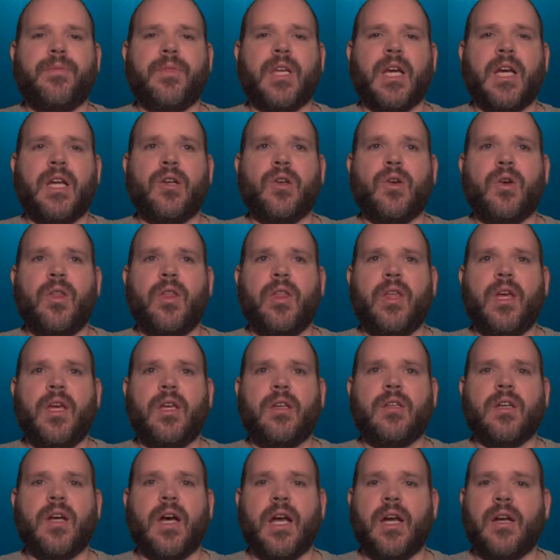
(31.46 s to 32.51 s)
I know
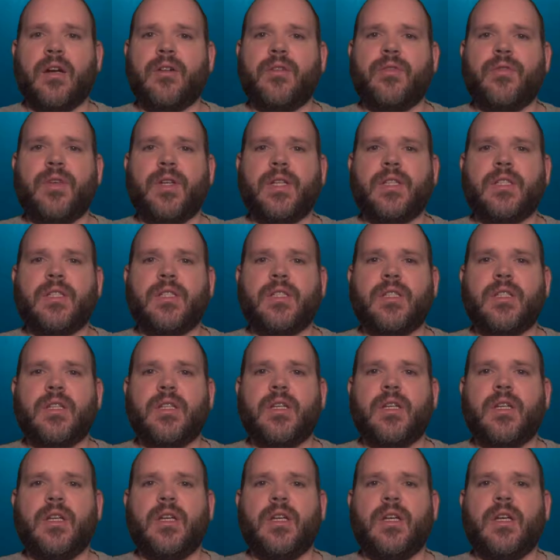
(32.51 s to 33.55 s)
that Iron Fist
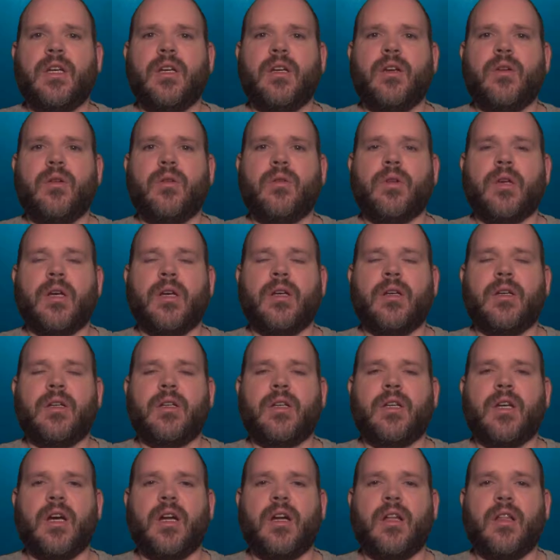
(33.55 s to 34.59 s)

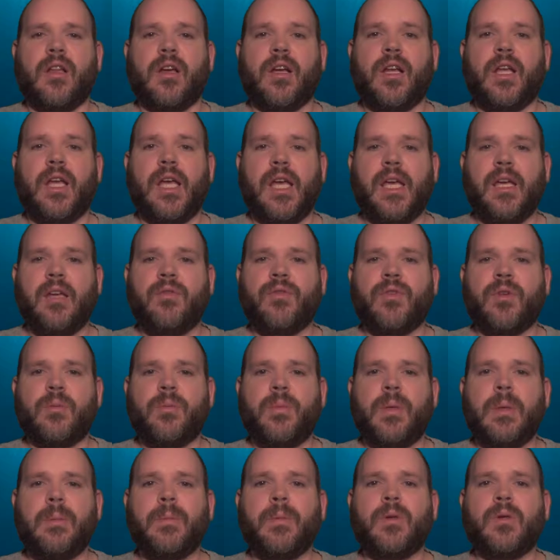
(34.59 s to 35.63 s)
got a lot of hate from
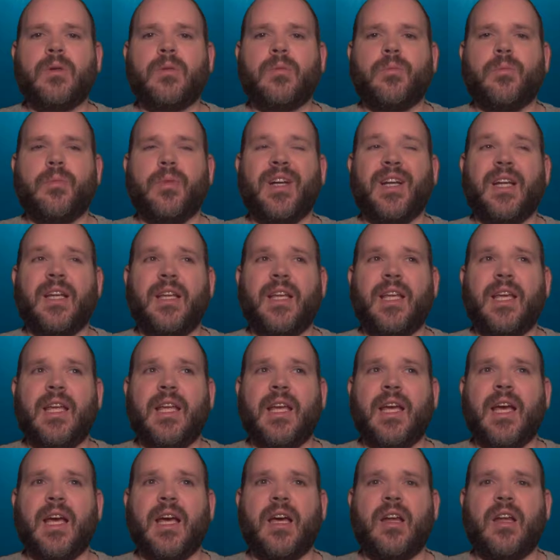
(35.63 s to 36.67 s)
people, but it
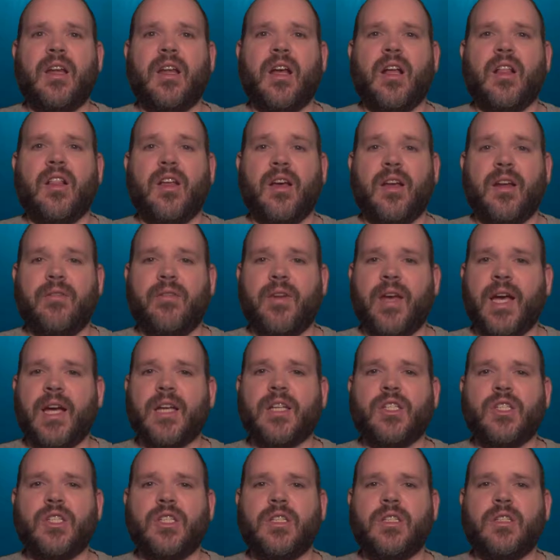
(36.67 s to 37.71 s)
had a lot of
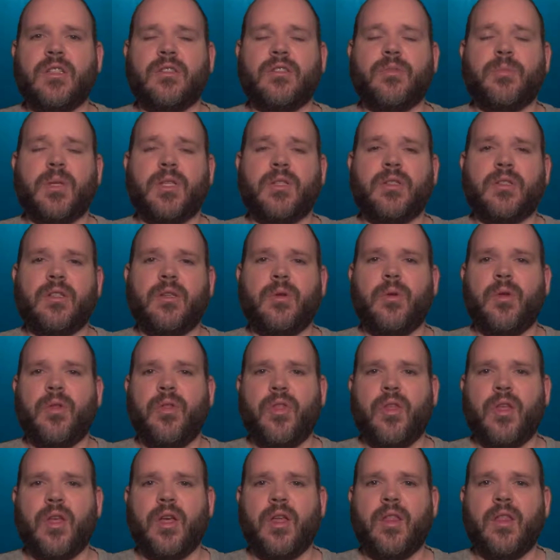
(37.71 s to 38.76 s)
action, especially with
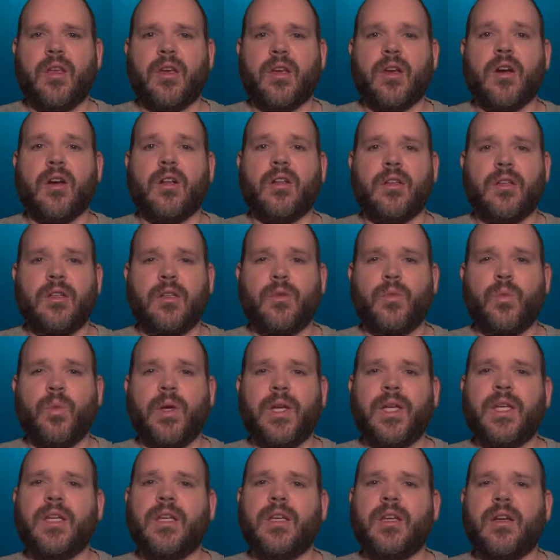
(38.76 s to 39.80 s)
the Colleen
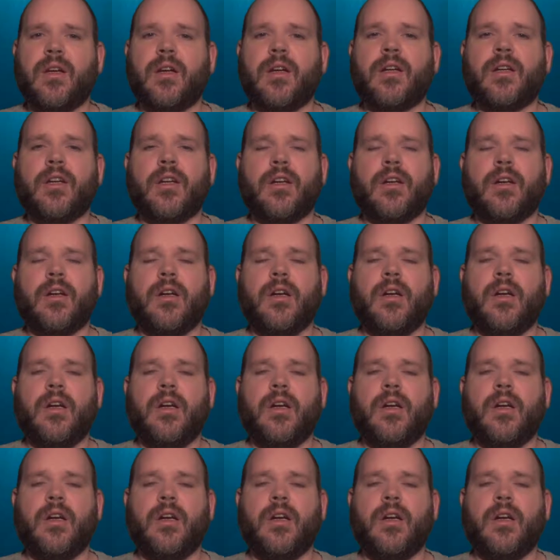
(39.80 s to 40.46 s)
Wing character.